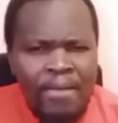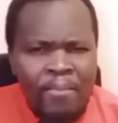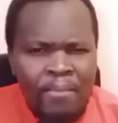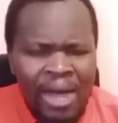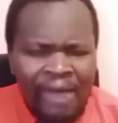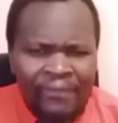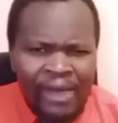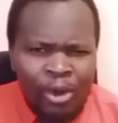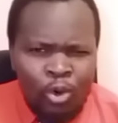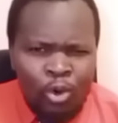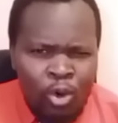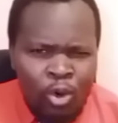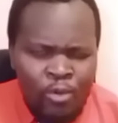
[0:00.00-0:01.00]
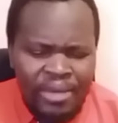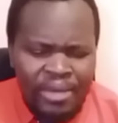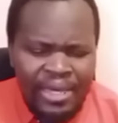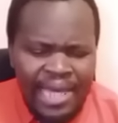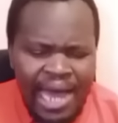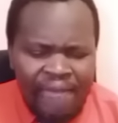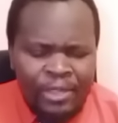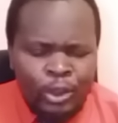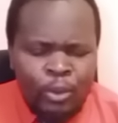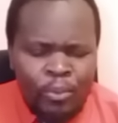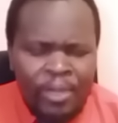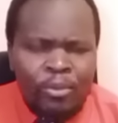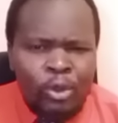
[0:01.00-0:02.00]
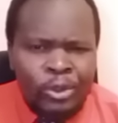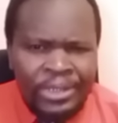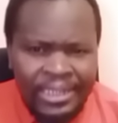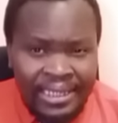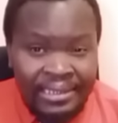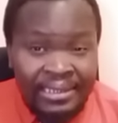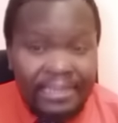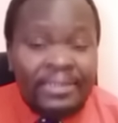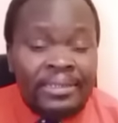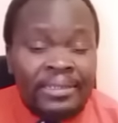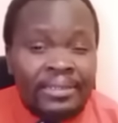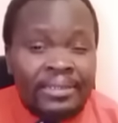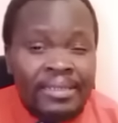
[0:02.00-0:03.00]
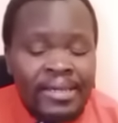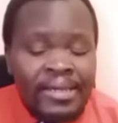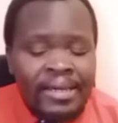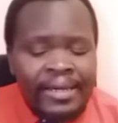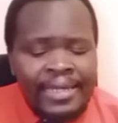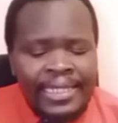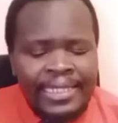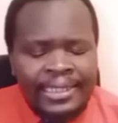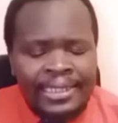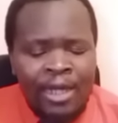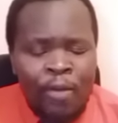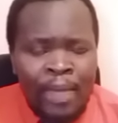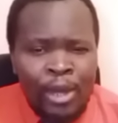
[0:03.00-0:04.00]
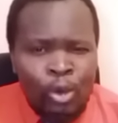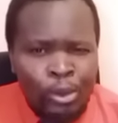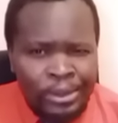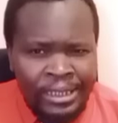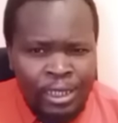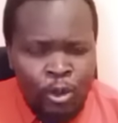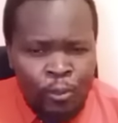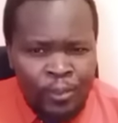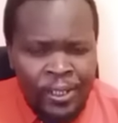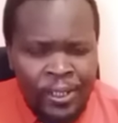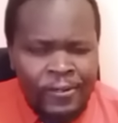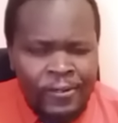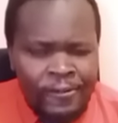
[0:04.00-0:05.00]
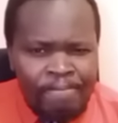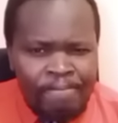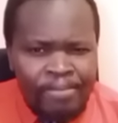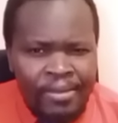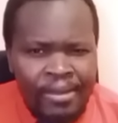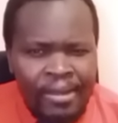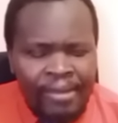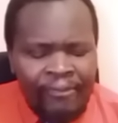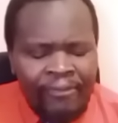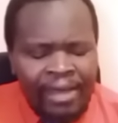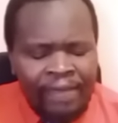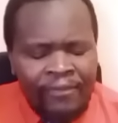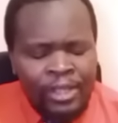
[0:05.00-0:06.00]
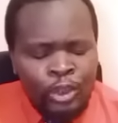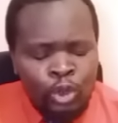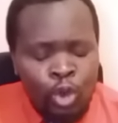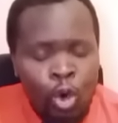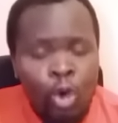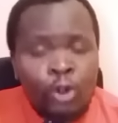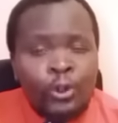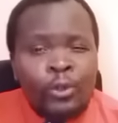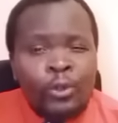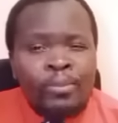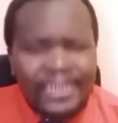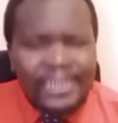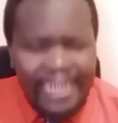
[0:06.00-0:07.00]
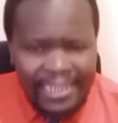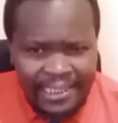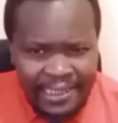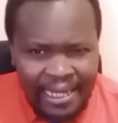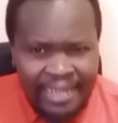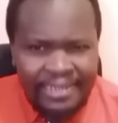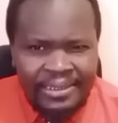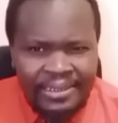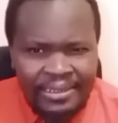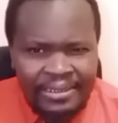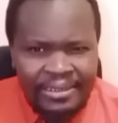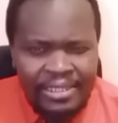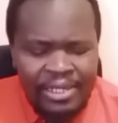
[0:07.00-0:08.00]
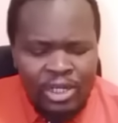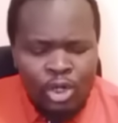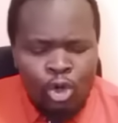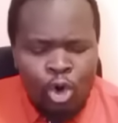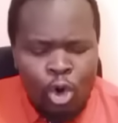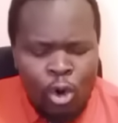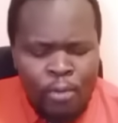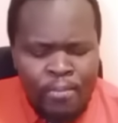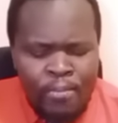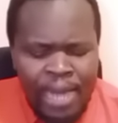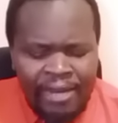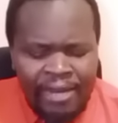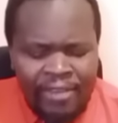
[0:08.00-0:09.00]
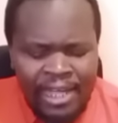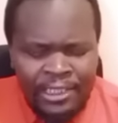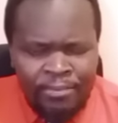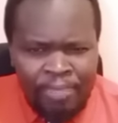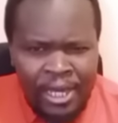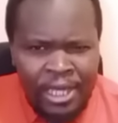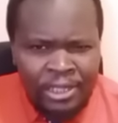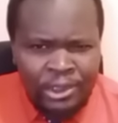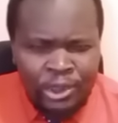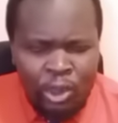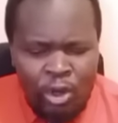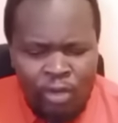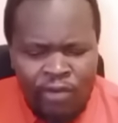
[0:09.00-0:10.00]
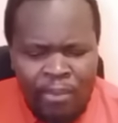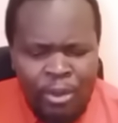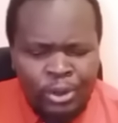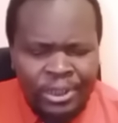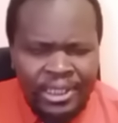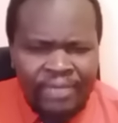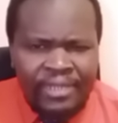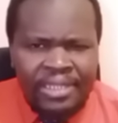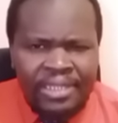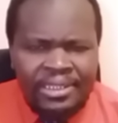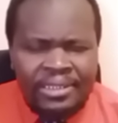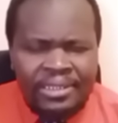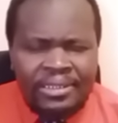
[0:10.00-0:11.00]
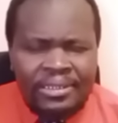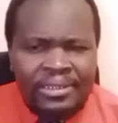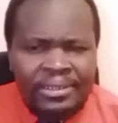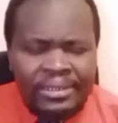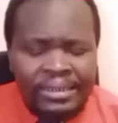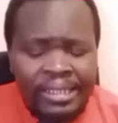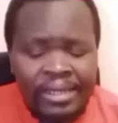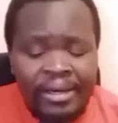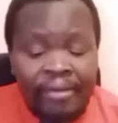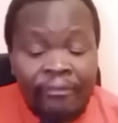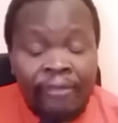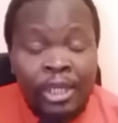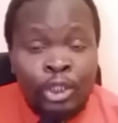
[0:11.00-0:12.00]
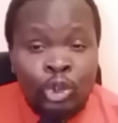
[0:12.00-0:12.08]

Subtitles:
Martha Koome and the Supreme Court judges, it's now my considered opinion that they should also be sanitized. Koome and that bench of about 7 judges, they